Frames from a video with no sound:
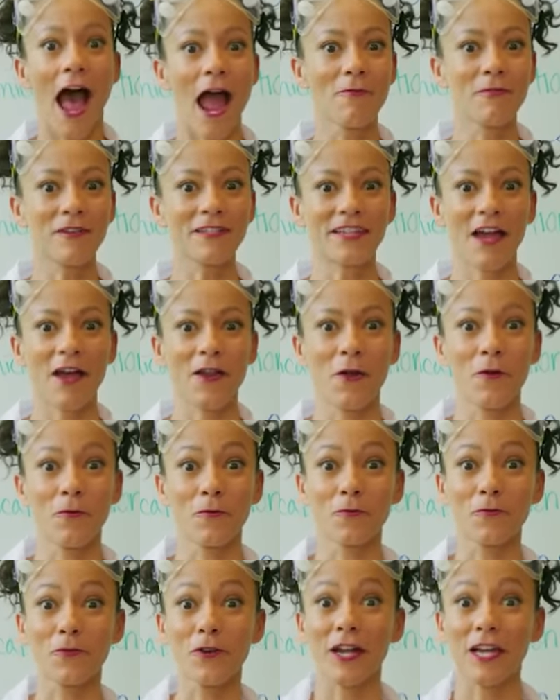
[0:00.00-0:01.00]
I went down a
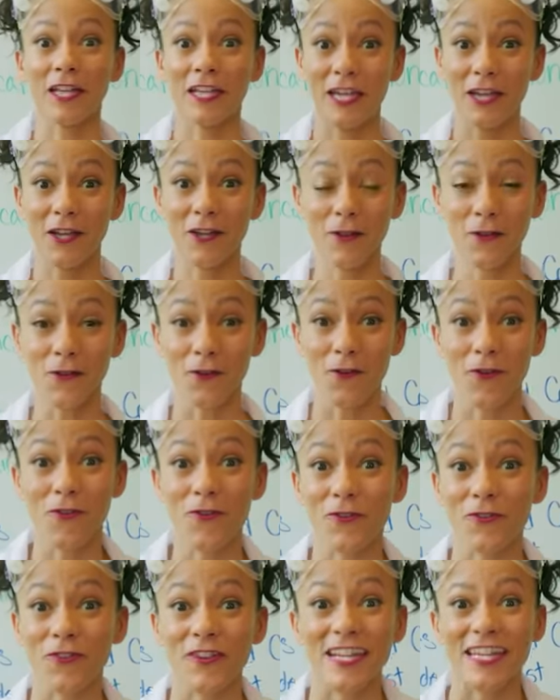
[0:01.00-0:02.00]
really cool
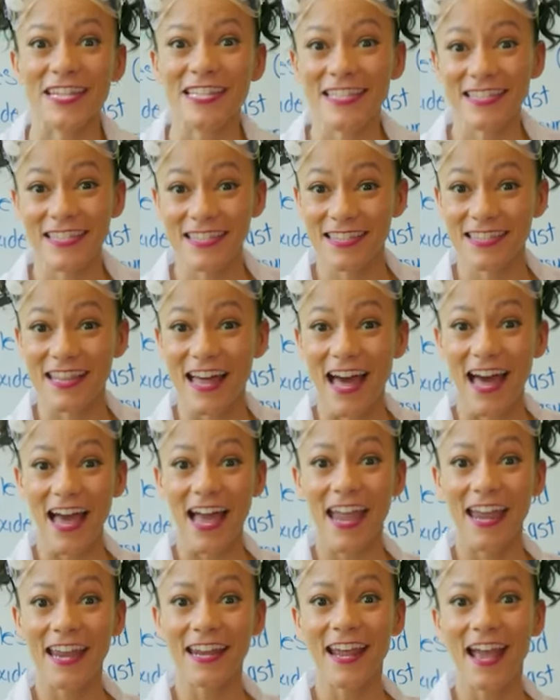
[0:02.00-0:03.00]
green
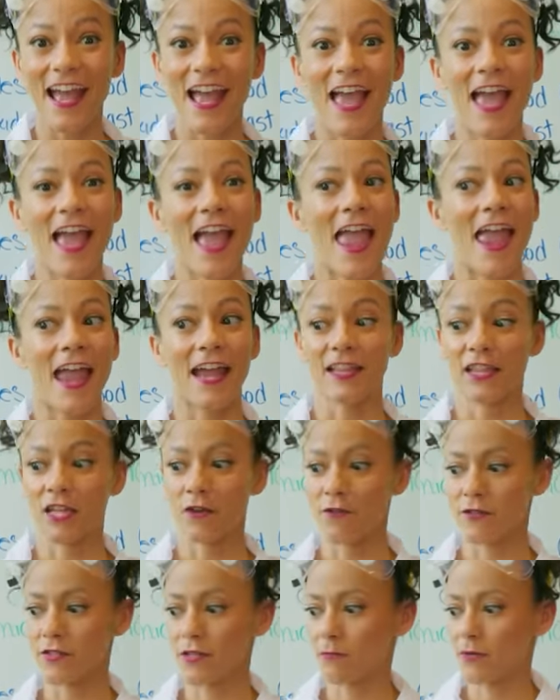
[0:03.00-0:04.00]
slide, and
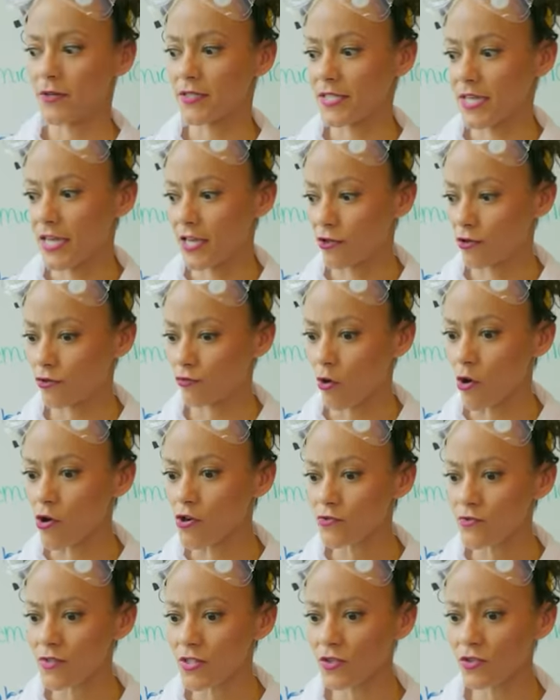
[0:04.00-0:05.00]
there was a pretend
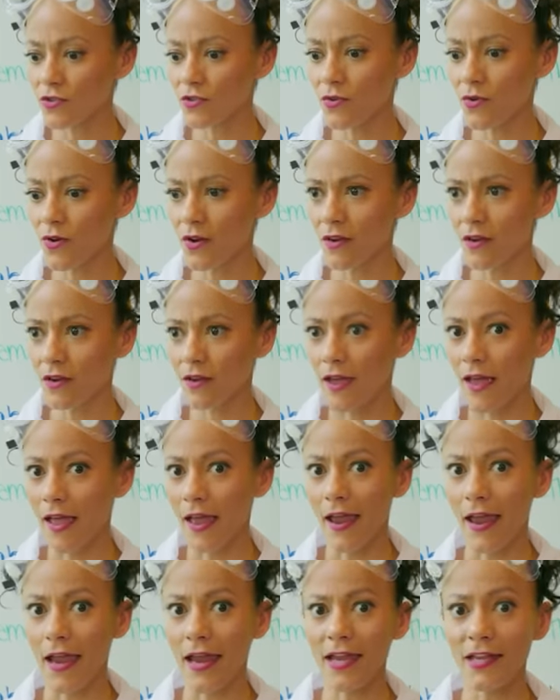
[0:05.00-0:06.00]
grocery store,
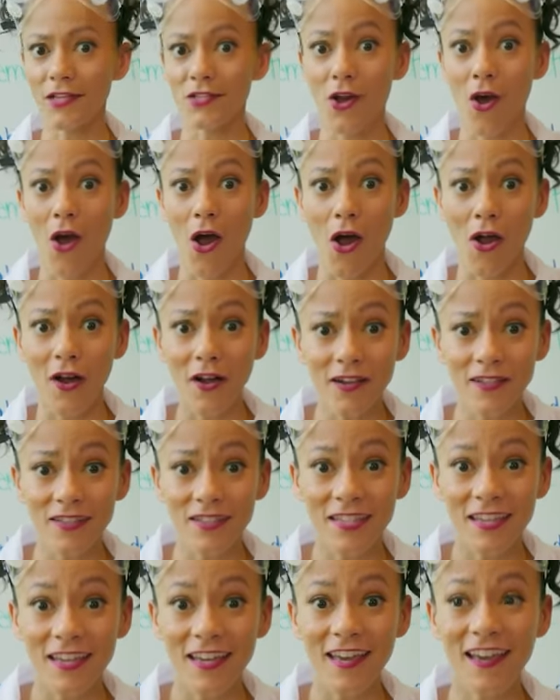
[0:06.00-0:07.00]
and
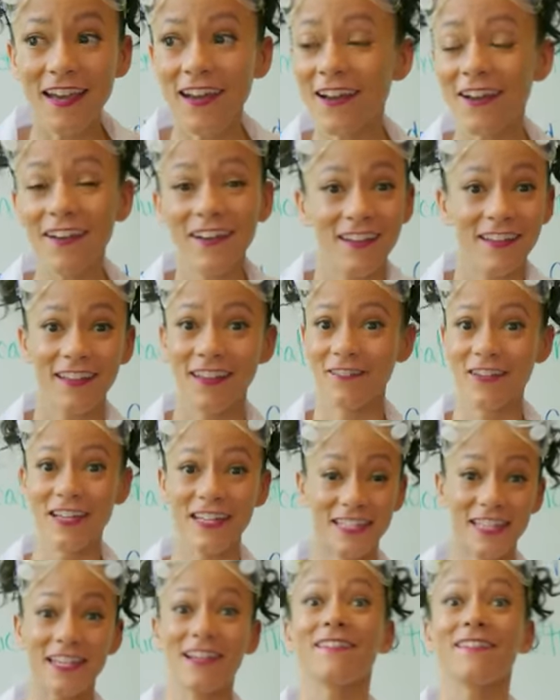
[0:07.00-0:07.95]
art did